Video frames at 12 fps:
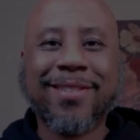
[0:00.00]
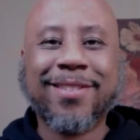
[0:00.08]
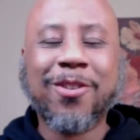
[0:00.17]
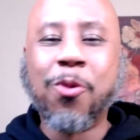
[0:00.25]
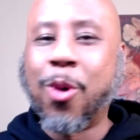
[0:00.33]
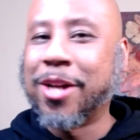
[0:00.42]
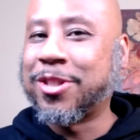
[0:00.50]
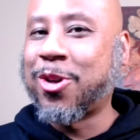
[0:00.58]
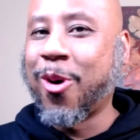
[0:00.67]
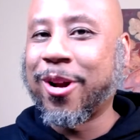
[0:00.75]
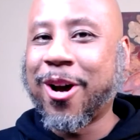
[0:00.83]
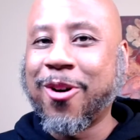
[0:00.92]
What's
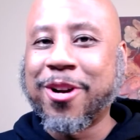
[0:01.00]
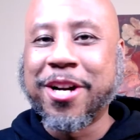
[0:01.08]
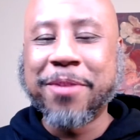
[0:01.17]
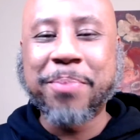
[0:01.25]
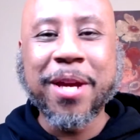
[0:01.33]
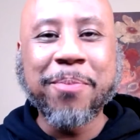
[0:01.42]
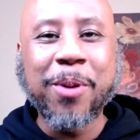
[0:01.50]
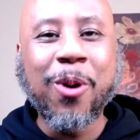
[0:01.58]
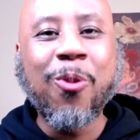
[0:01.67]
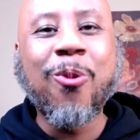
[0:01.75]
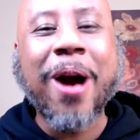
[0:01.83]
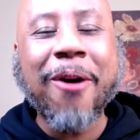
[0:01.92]
going on, good people?
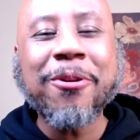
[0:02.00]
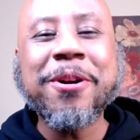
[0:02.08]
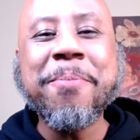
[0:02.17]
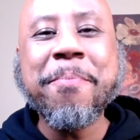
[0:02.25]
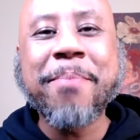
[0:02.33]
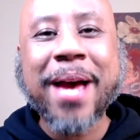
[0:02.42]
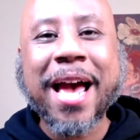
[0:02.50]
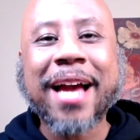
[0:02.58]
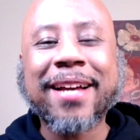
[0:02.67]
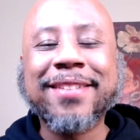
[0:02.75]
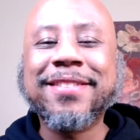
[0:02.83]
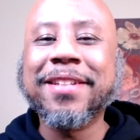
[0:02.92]
Welcome
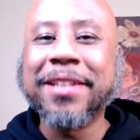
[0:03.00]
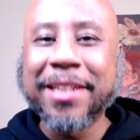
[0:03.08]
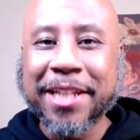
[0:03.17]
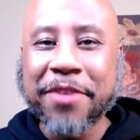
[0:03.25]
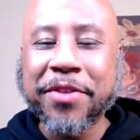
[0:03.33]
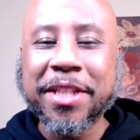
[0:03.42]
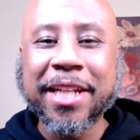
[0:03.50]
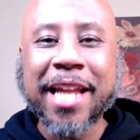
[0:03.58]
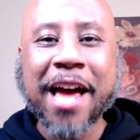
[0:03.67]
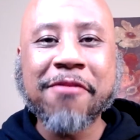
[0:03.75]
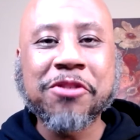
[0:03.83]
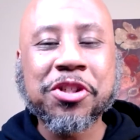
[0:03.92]
back to the Living the
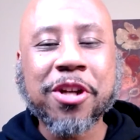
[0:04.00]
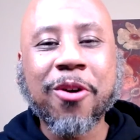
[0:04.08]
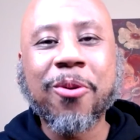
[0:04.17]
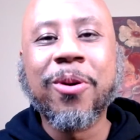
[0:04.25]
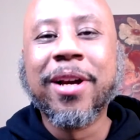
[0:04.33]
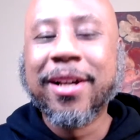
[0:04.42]
Life show.